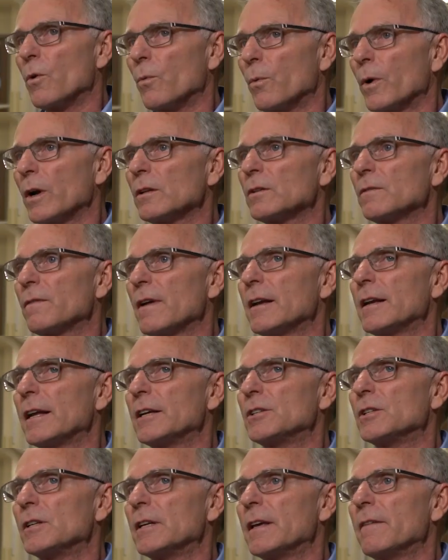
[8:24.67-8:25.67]
the Reynolds
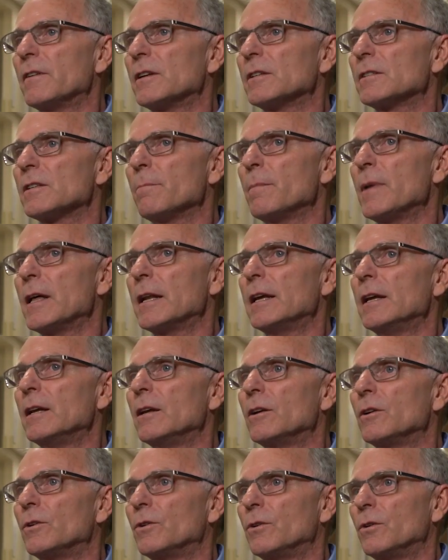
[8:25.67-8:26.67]
Foundation giving us the money
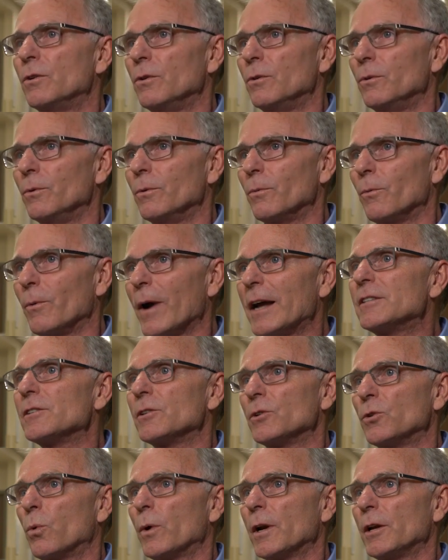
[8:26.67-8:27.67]
to
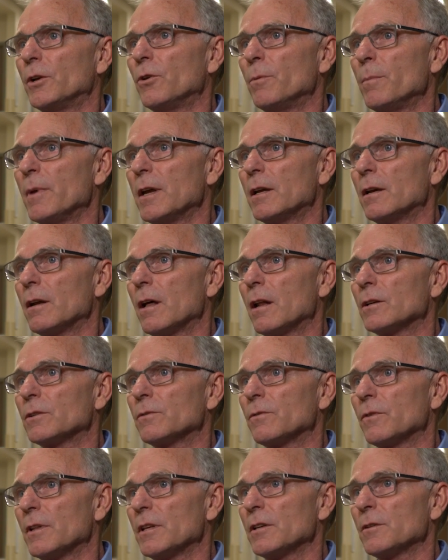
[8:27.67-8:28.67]
raising $22 million
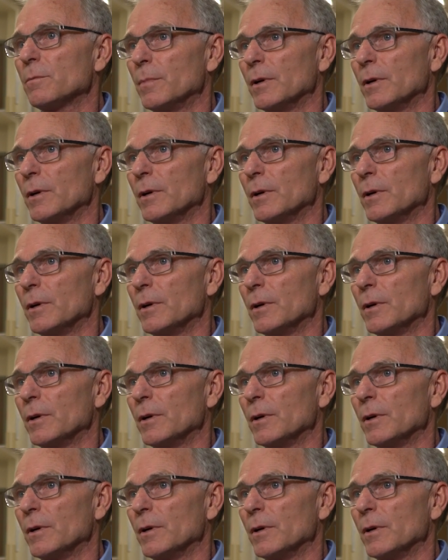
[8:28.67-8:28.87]
for this